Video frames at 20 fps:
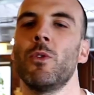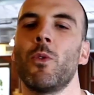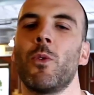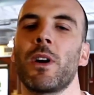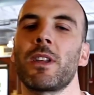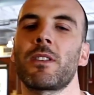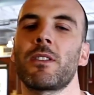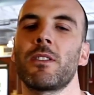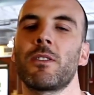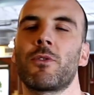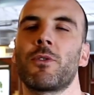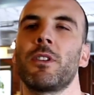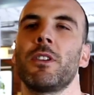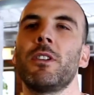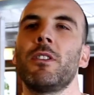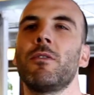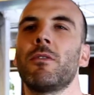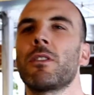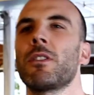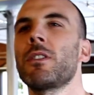What is
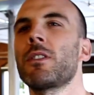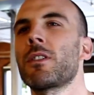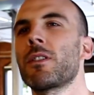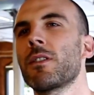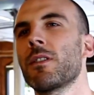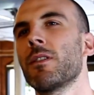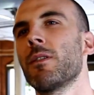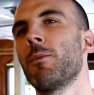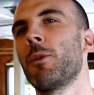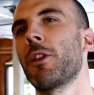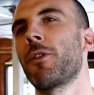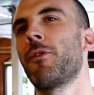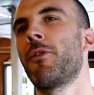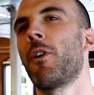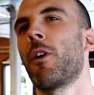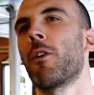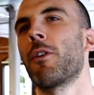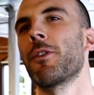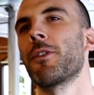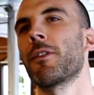really unique about
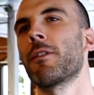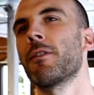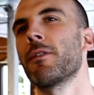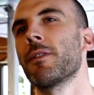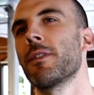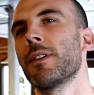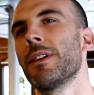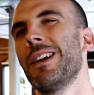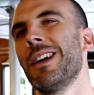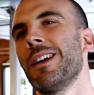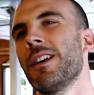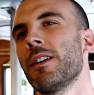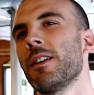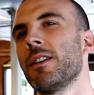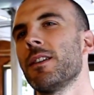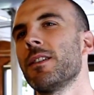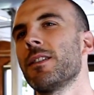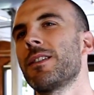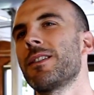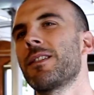For Honor
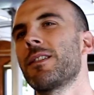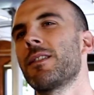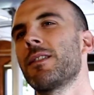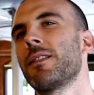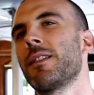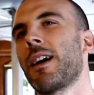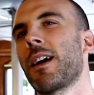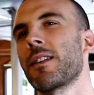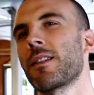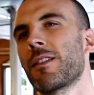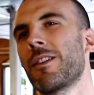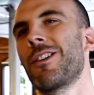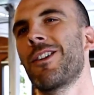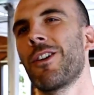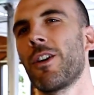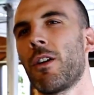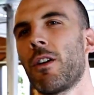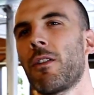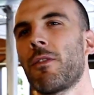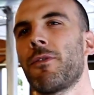is that
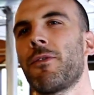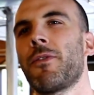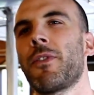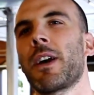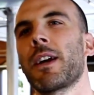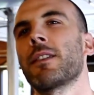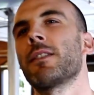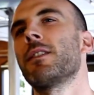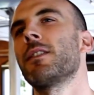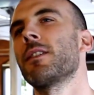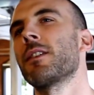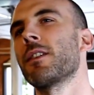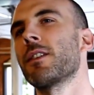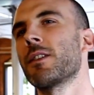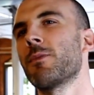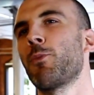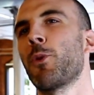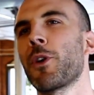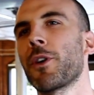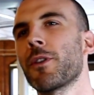core fighting
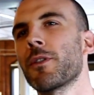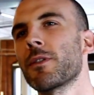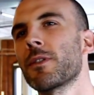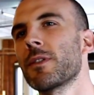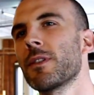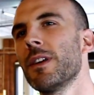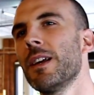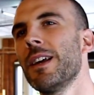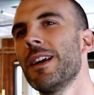experience.